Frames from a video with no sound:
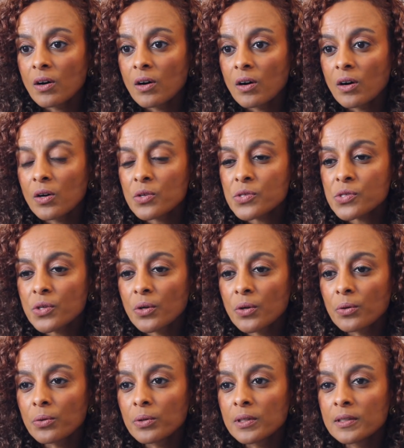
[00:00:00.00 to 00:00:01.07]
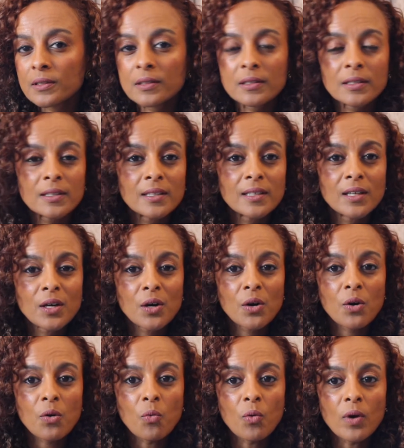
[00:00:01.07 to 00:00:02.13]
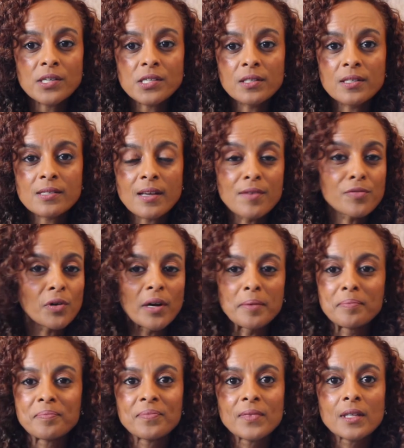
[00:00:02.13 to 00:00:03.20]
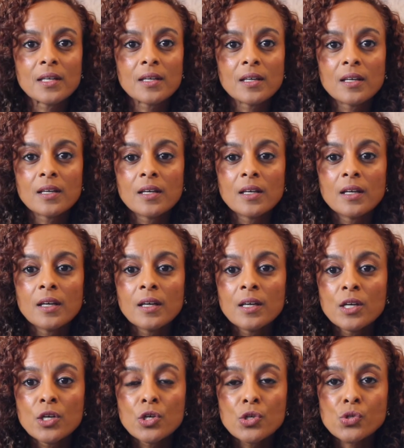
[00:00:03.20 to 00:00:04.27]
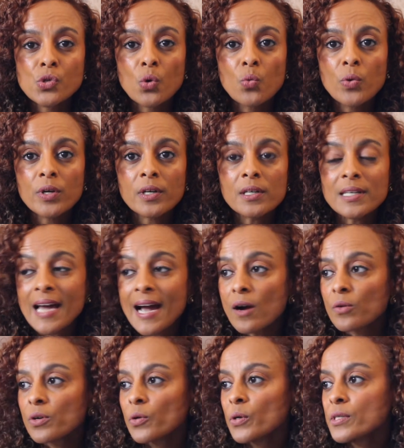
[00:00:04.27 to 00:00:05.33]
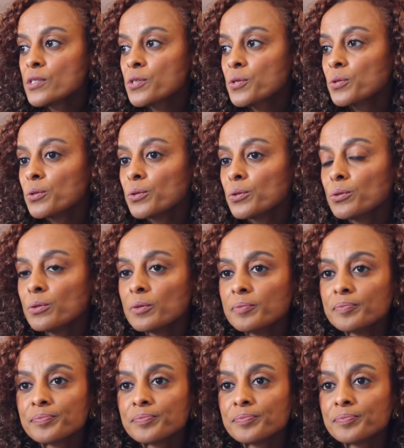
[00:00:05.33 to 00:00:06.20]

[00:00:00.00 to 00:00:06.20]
also watching this live. Great. So we're now going to,